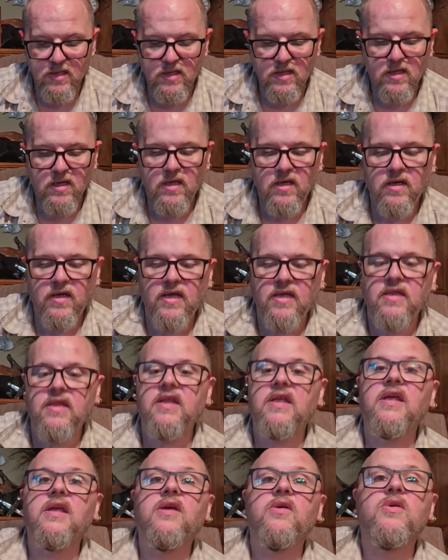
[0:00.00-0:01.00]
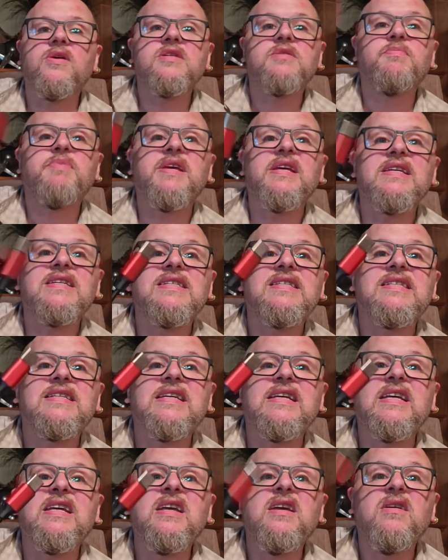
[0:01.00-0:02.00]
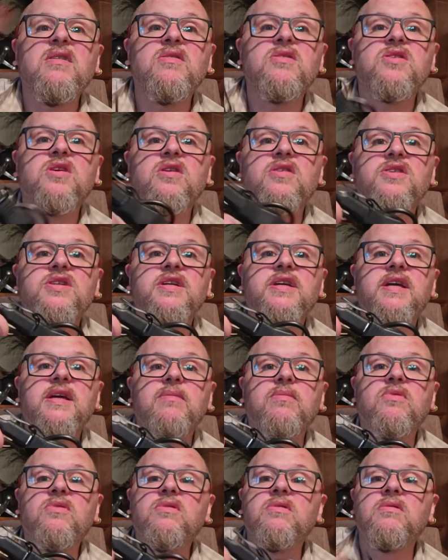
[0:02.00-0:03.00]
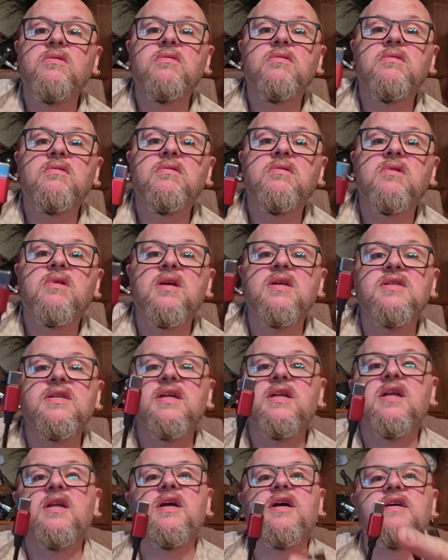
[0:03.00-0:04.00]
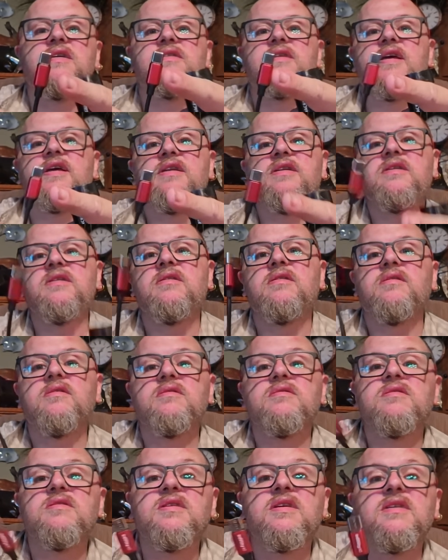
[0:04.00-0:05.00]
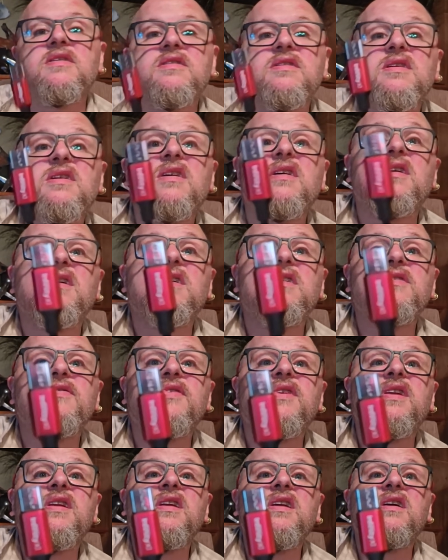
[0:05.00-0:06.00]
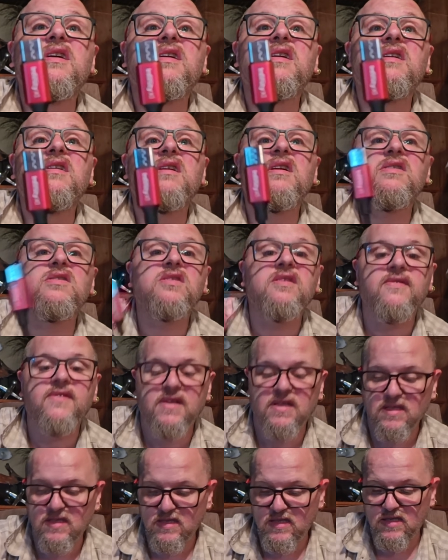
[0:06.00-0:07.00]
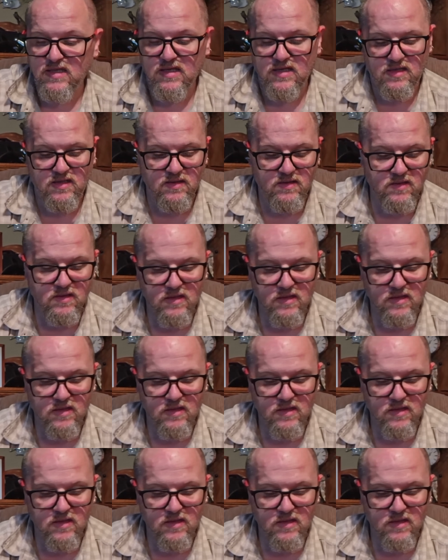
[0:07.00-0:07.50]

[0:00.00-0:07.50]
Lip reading: You get the USB-C charging cable, nice anodized end. Says Xfinity on it. Not sure if you can see that.